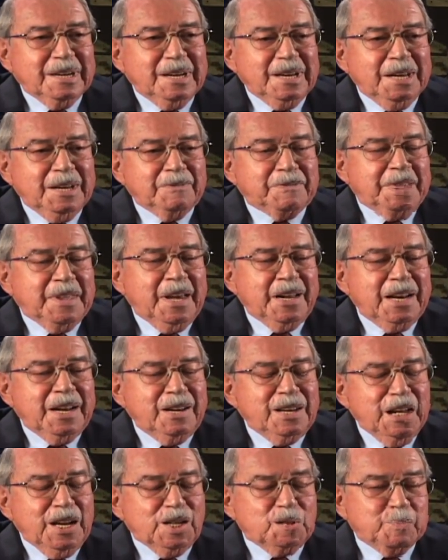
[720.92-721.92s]
if that
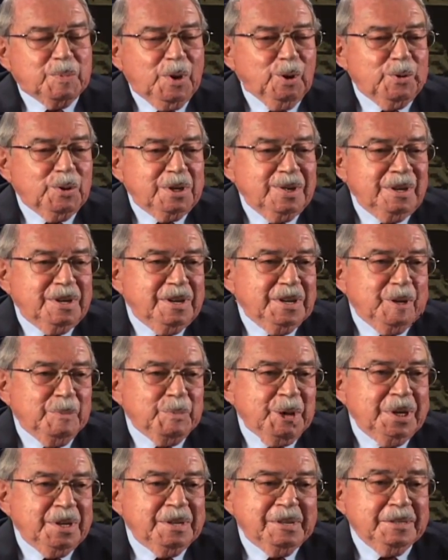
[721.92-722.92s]
had exploded, I
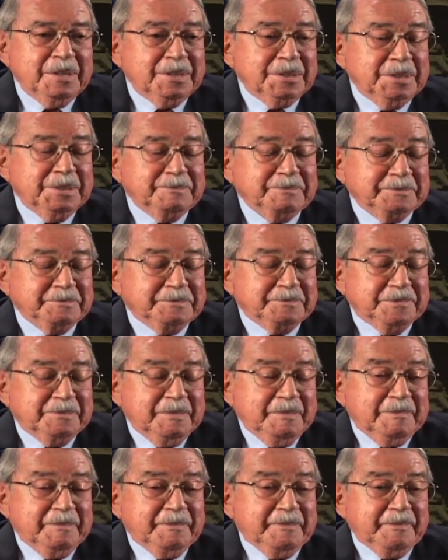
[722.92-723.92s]
mean, uh,
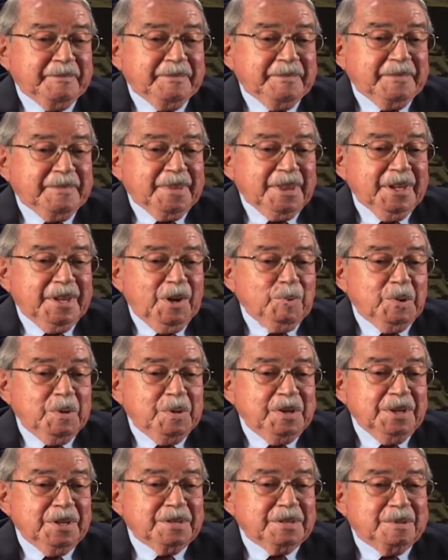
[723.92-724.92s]
there would
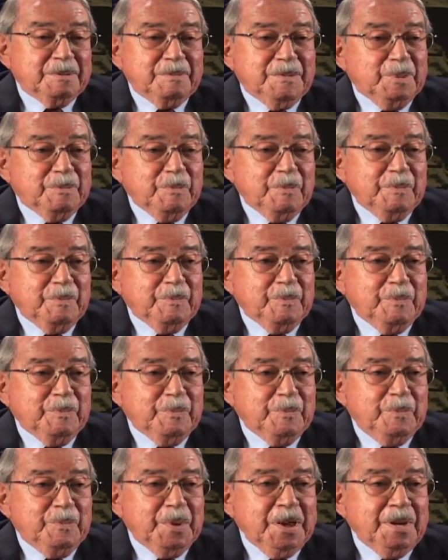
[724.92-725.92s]
just
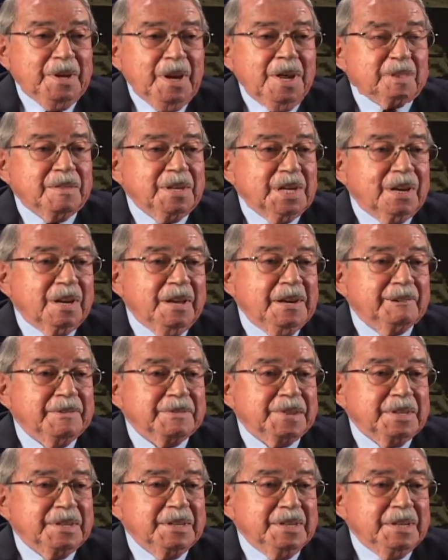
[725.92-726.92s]
been nothing
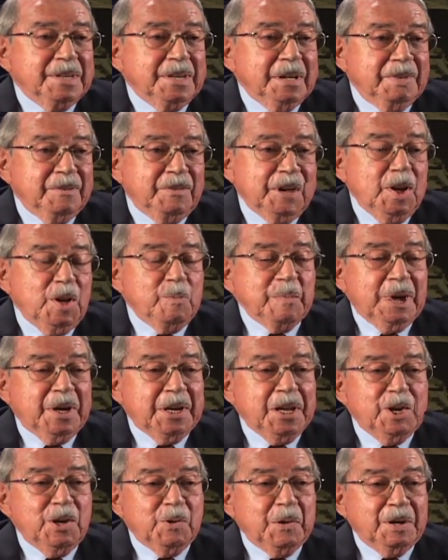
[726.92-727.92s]
left of
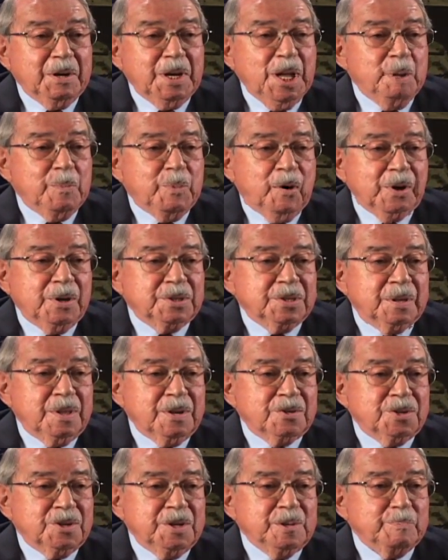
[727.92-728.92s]
anybody or any parts of
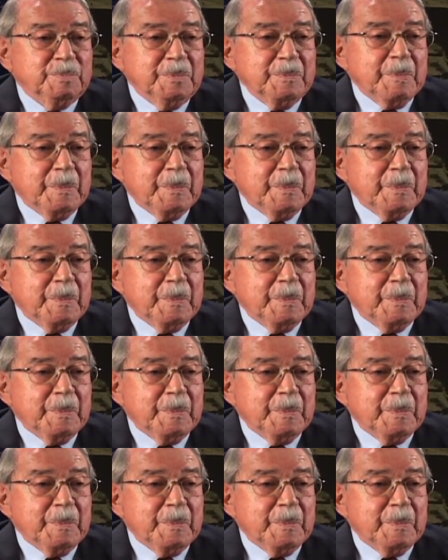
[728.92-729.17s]
the ship.